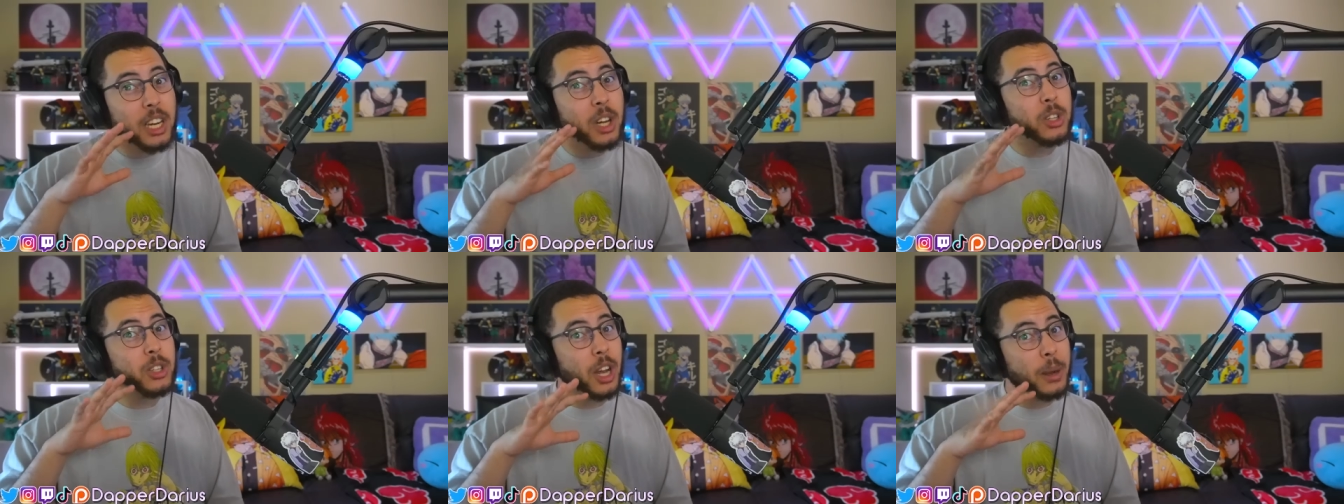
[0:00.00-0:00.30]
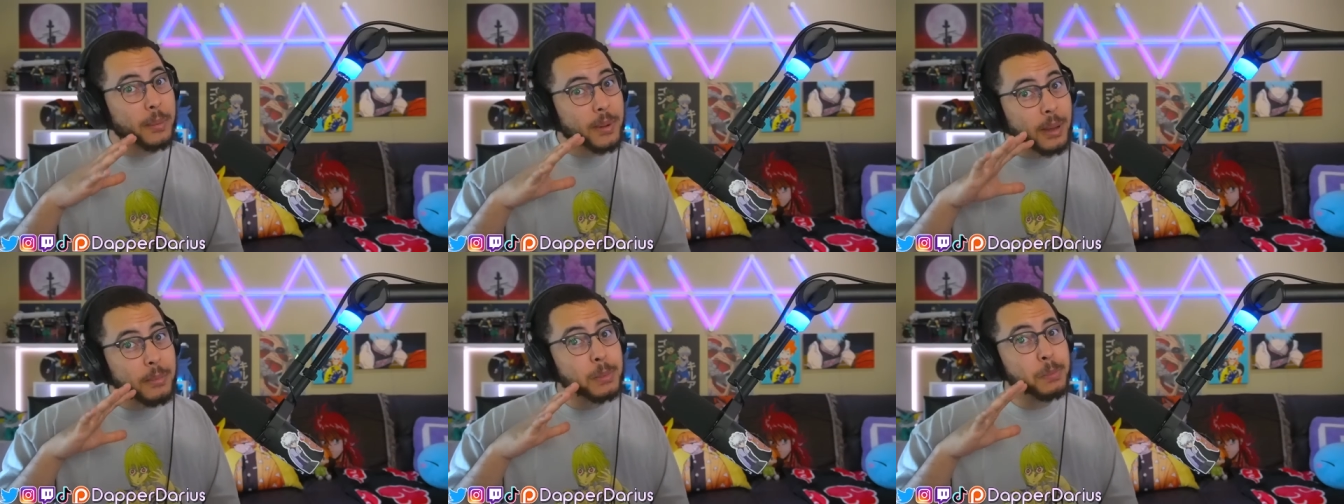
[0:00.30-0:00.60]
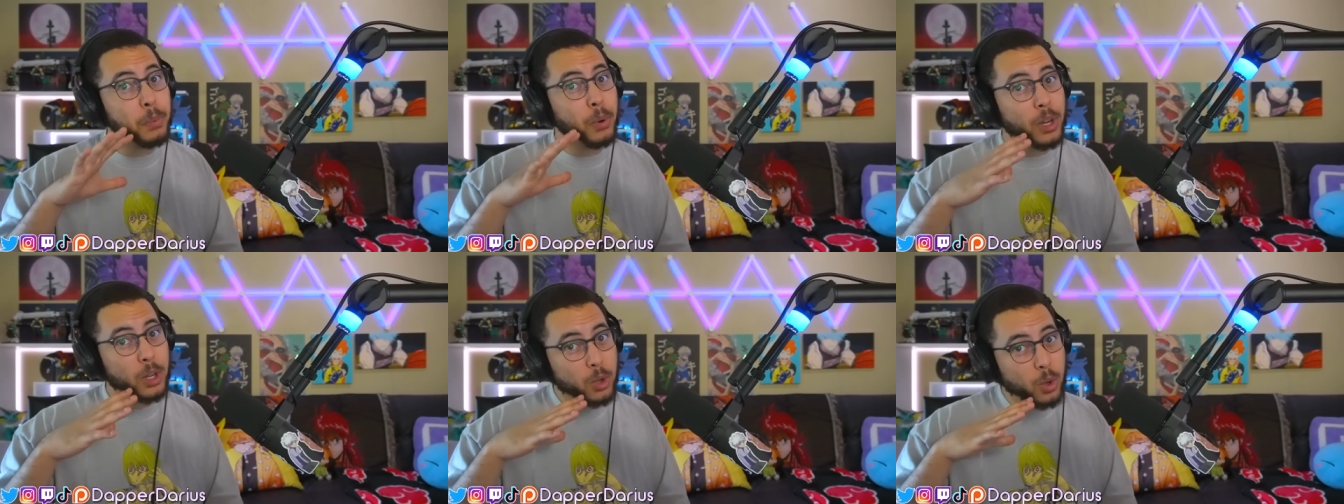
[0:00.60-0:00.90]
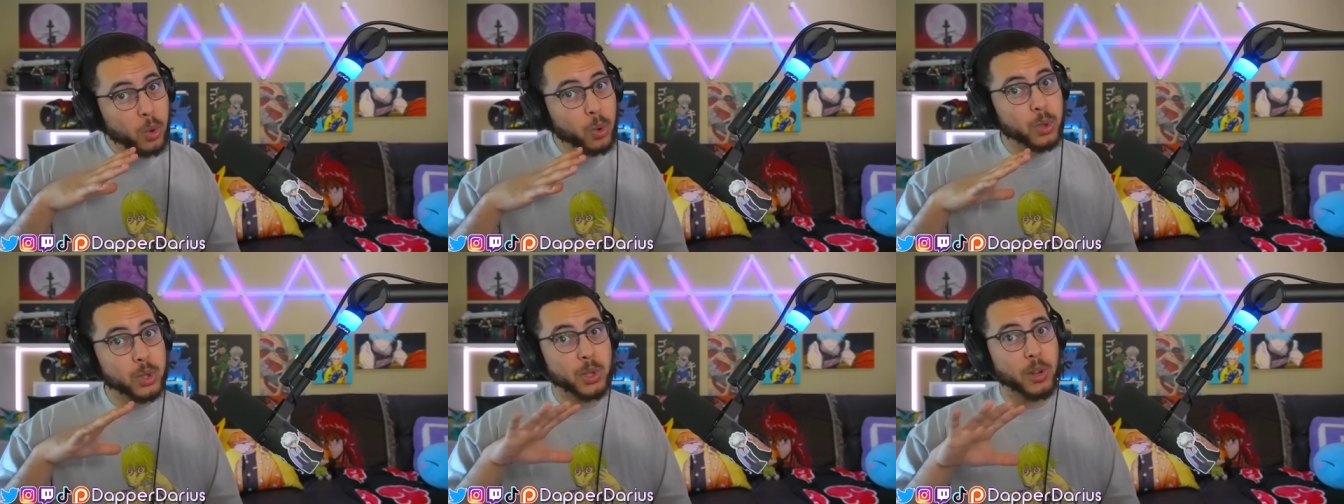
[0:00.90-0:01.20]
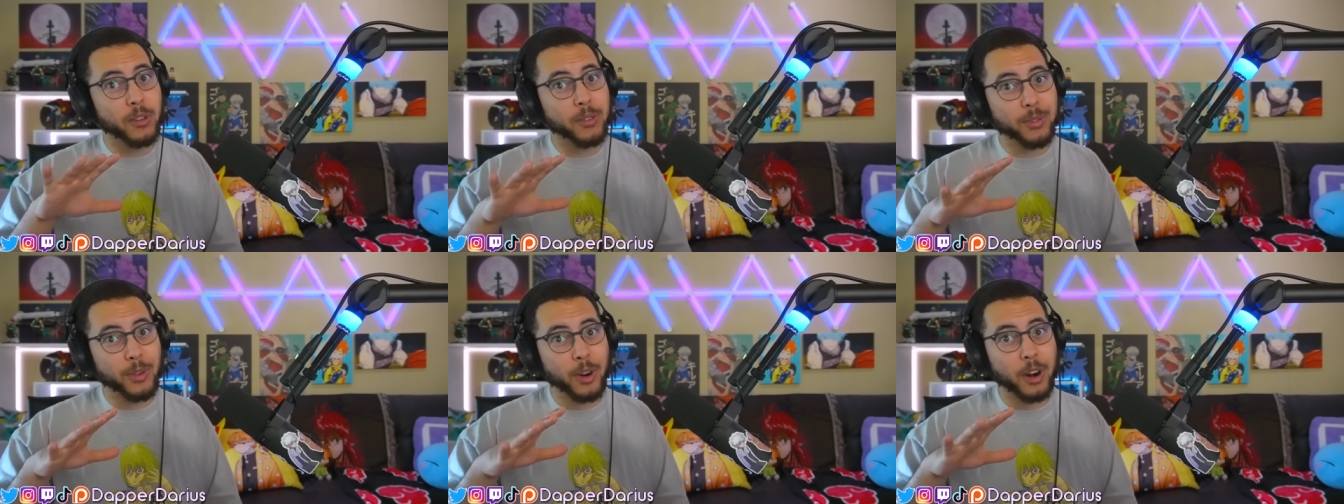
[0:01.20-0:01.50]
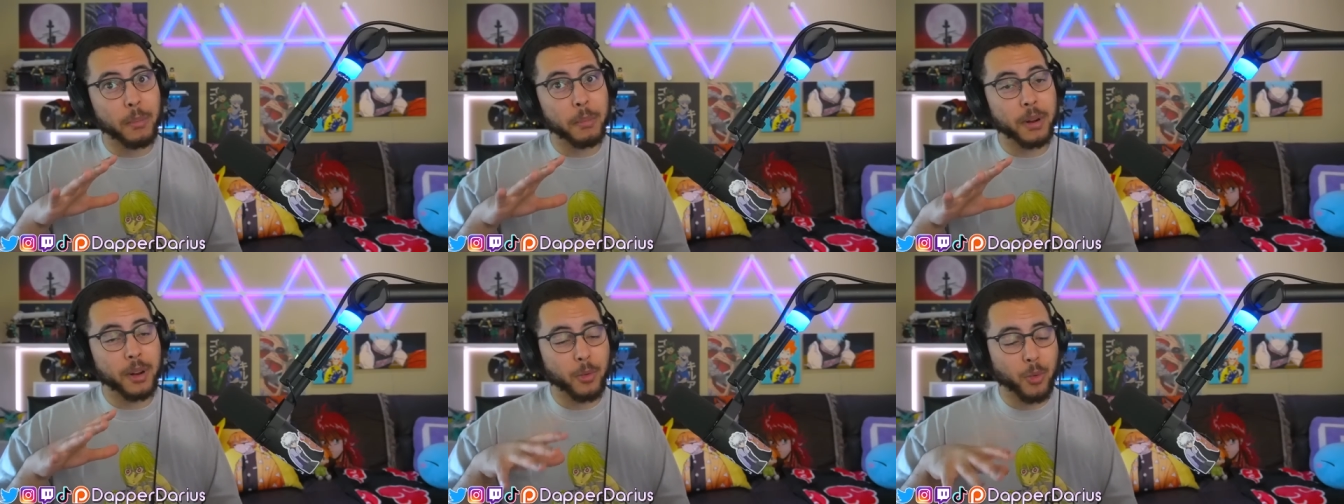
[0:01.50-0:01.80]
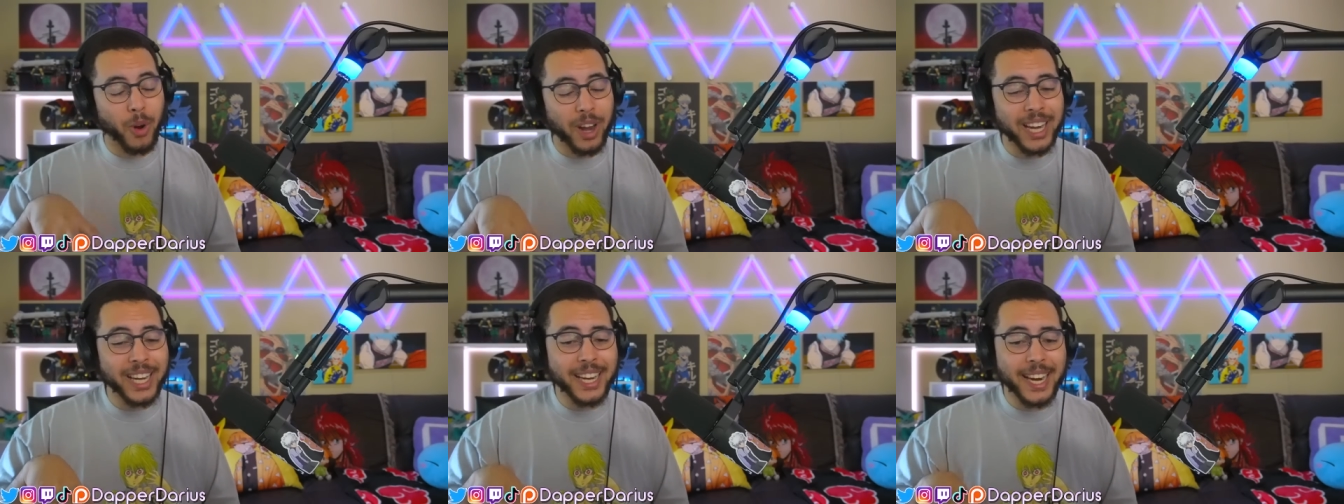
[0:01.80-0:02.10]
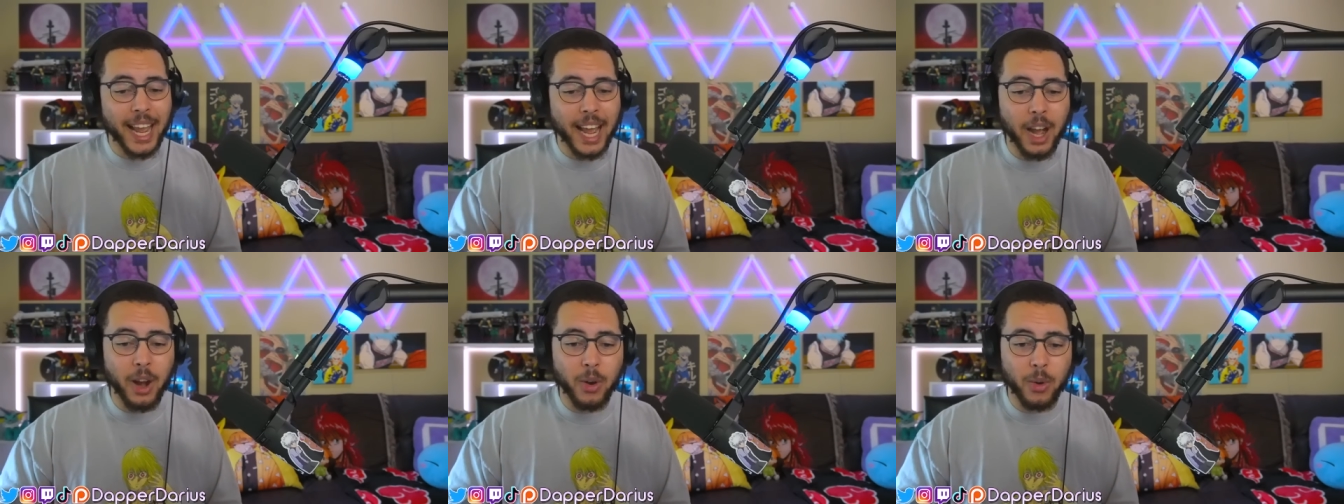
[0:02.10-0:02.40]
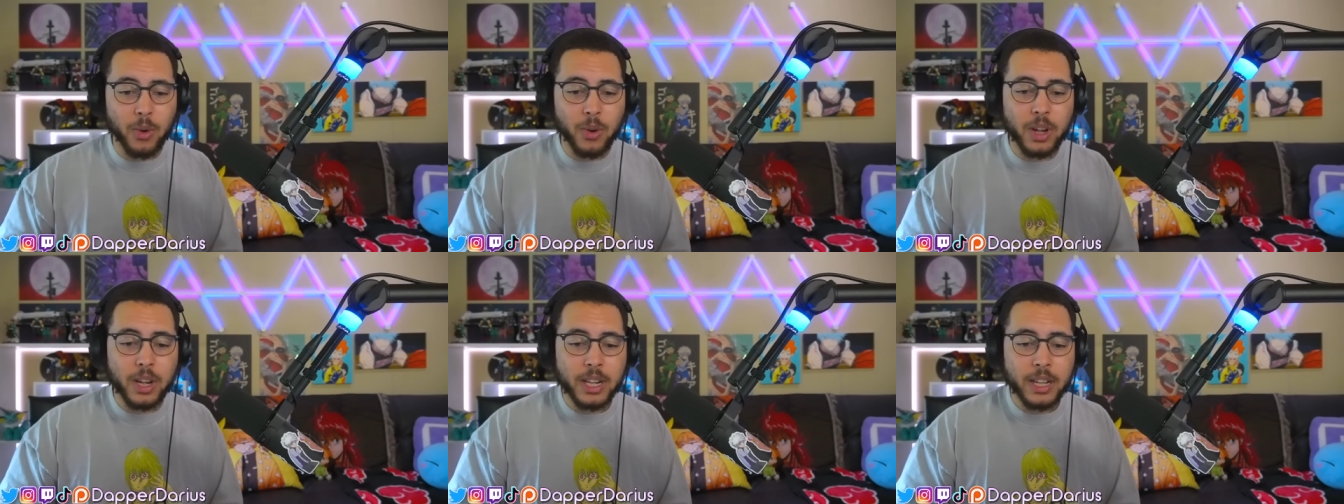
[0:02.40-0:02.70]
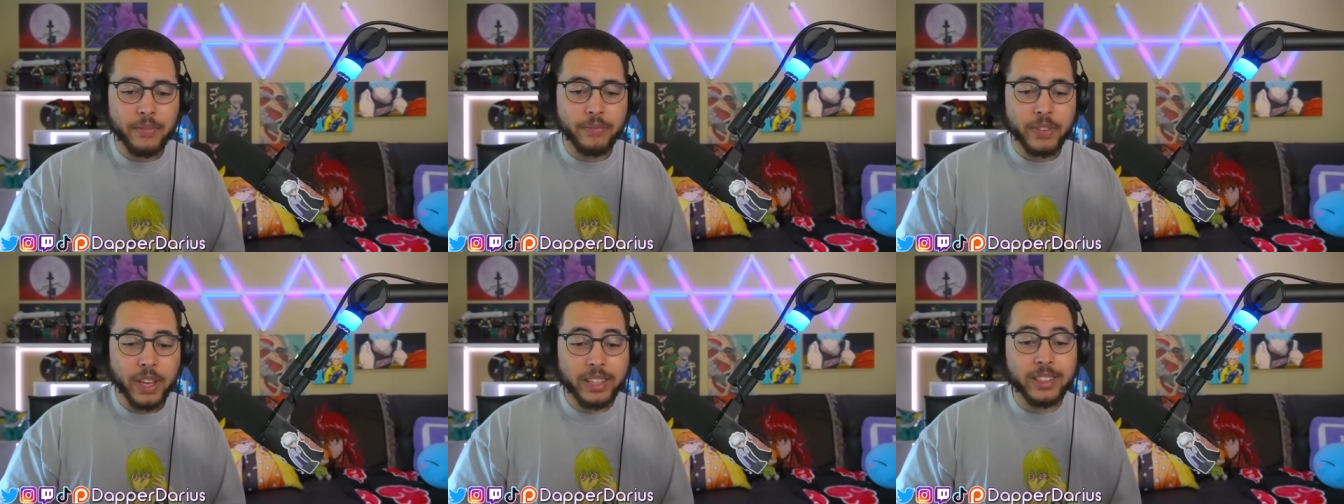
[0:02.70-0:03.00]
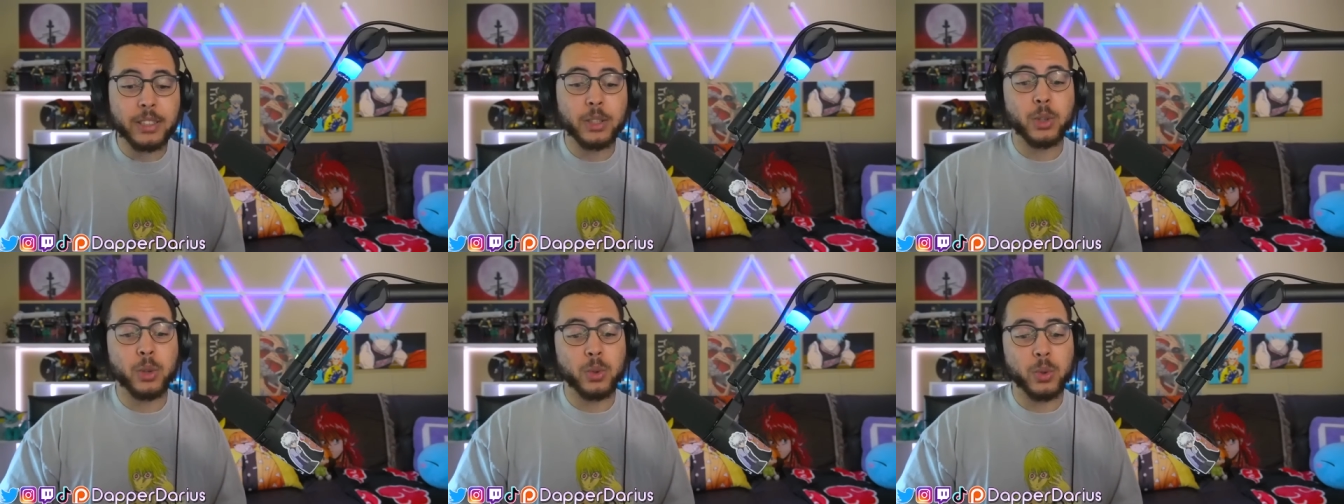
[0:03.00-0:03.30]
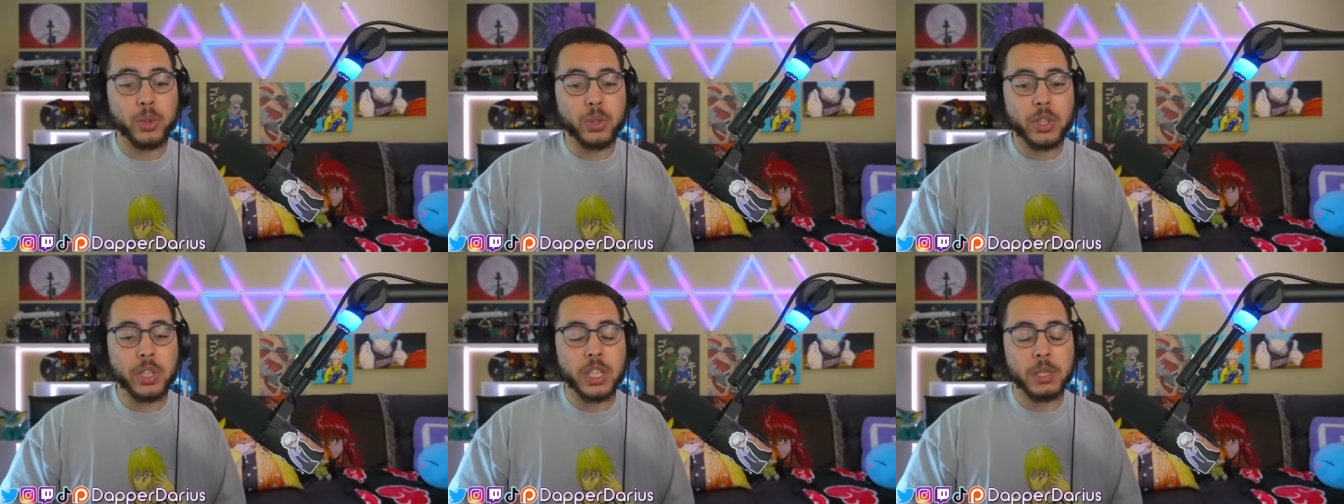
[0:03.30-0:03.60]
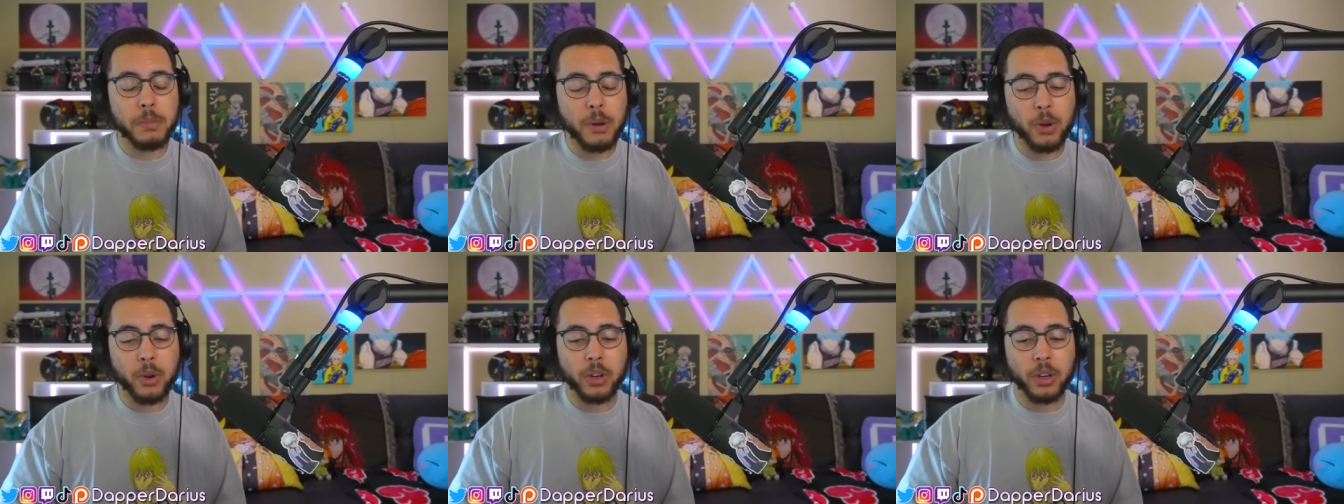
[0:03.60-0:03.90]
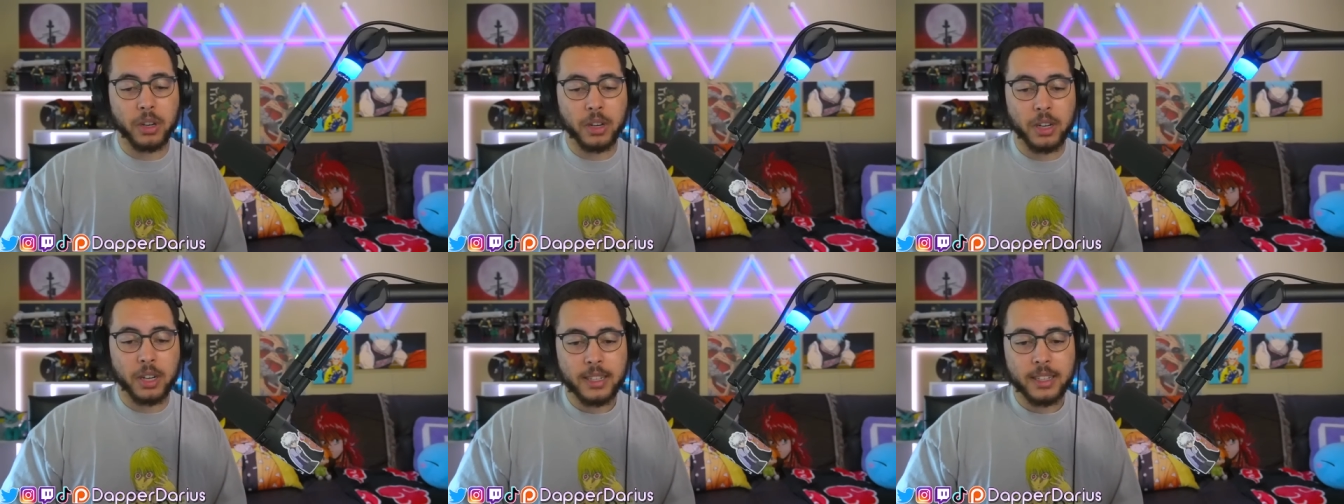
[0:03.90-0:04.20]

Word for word: Gum gum's pretty cool so far, but right now I think the coolest is smoker.